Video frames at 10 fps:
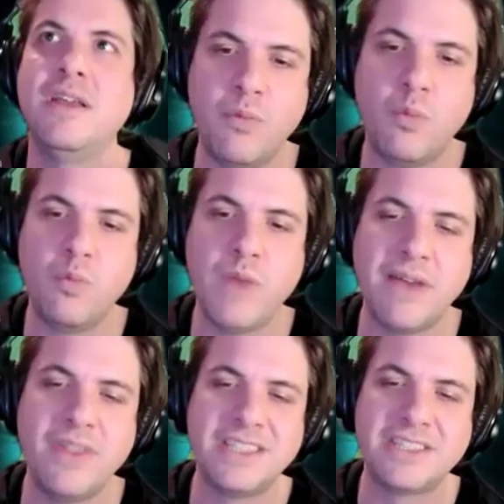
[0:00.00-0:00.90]
Now
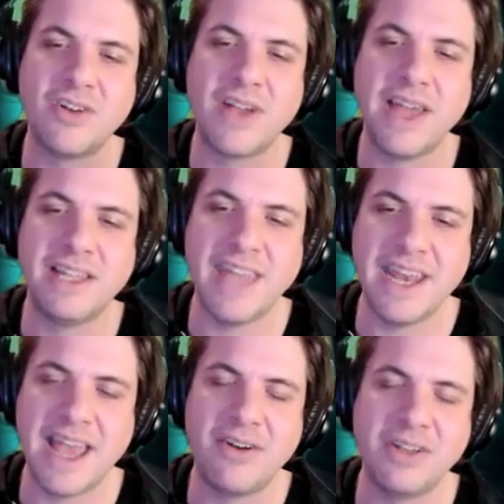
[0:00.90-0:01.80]
that it's all kind of
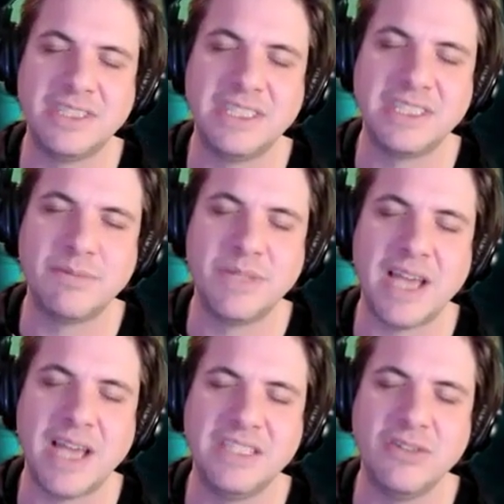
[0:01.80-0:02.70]
laid out and
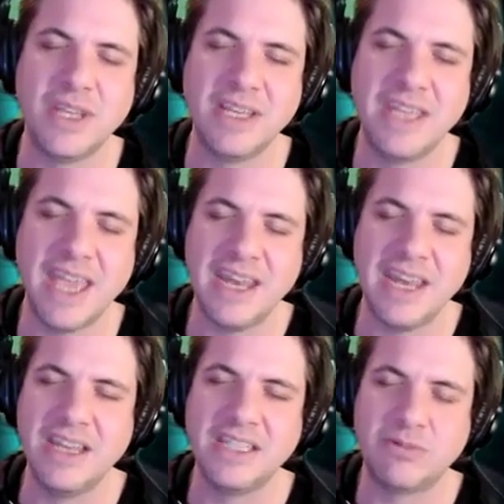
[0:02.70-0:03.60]
systematized, you can get
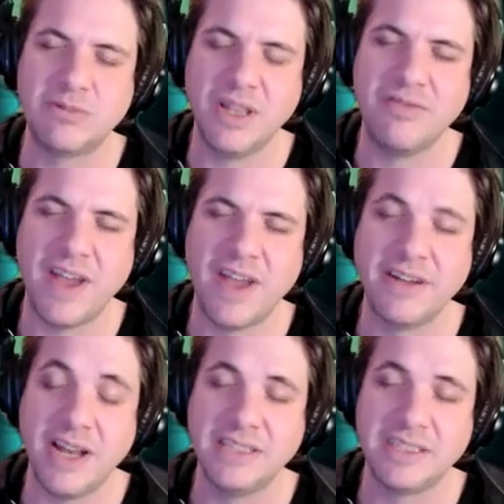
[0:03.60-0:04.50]
into this really
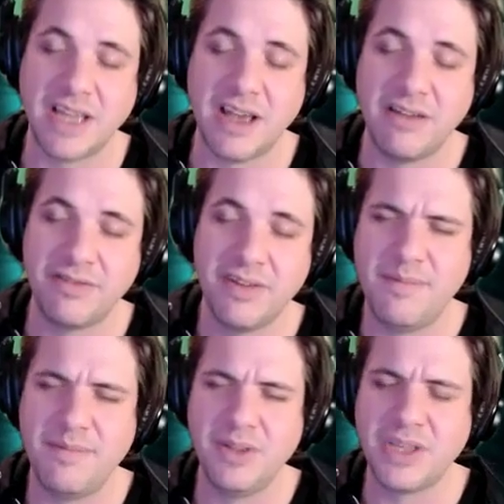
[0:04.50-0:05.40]
fine-grained stuff,
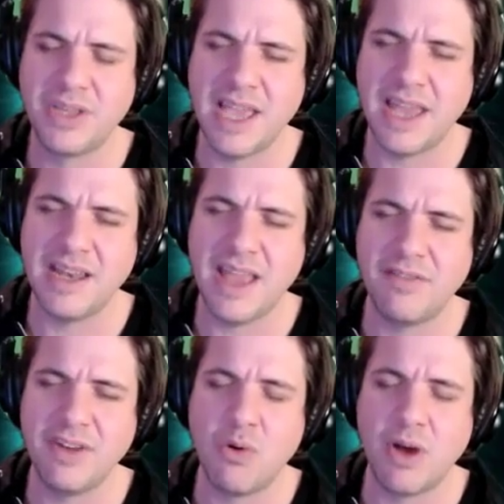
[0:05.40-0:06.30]
looking at
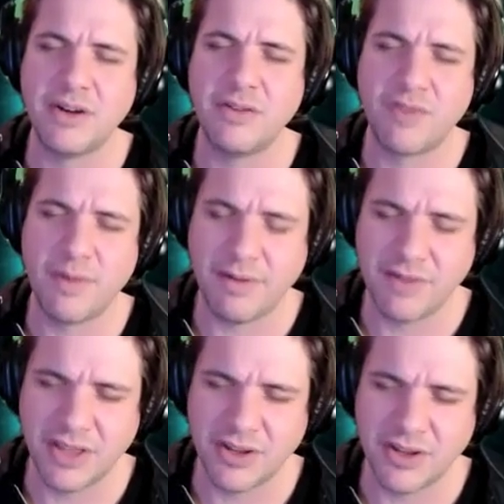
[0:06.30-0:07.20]
every quadrant from
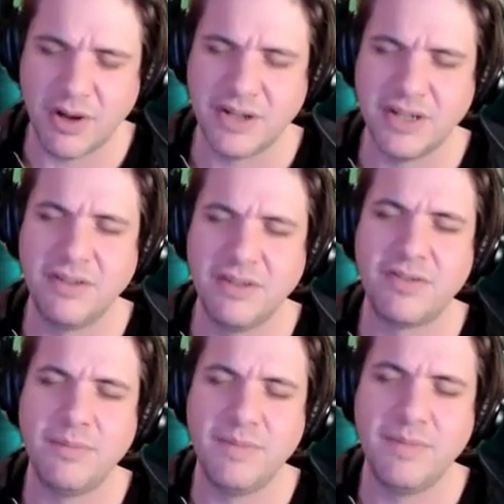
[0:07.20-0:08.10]
every other quadrant,
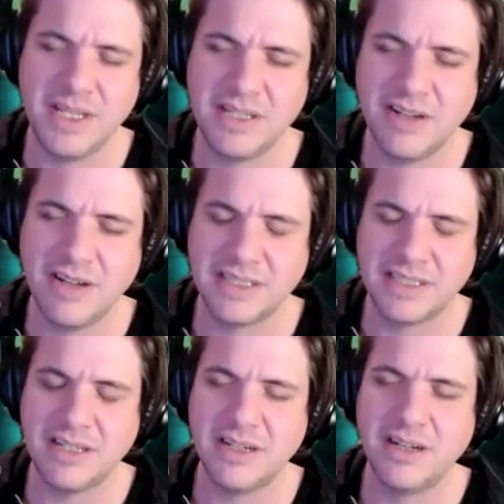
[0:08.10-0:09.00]
from interior and
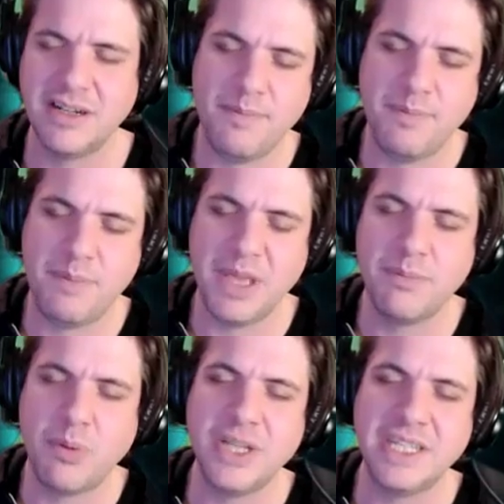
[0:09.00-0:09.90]
exterior,
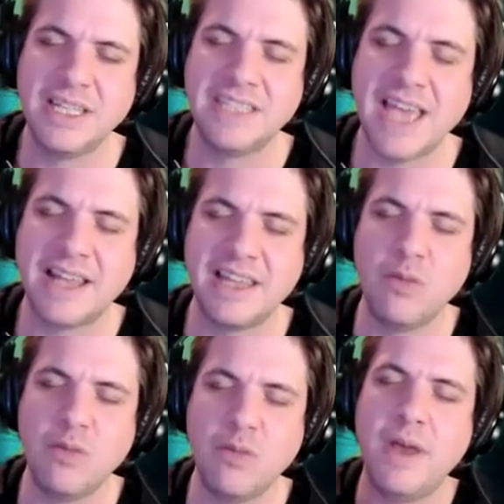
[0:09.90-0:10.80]
pinpointing
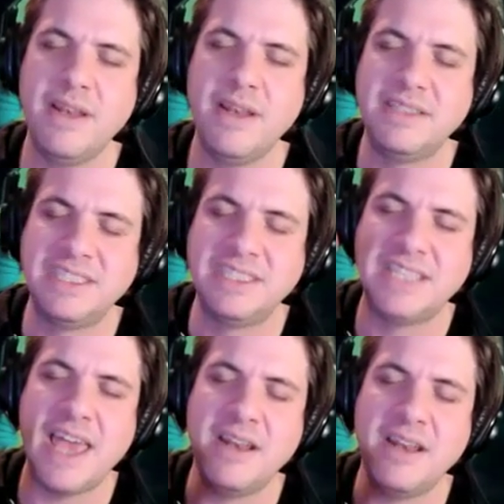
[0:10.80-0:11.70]
exactly what
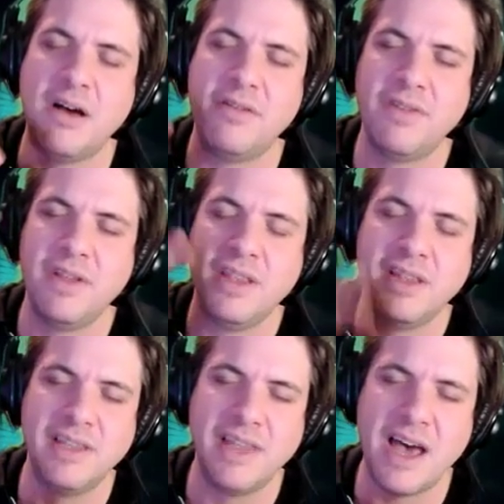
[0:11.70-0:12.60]
set of
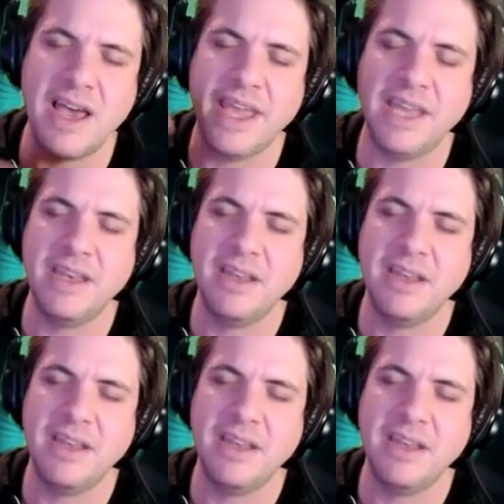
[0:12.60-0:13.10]
line,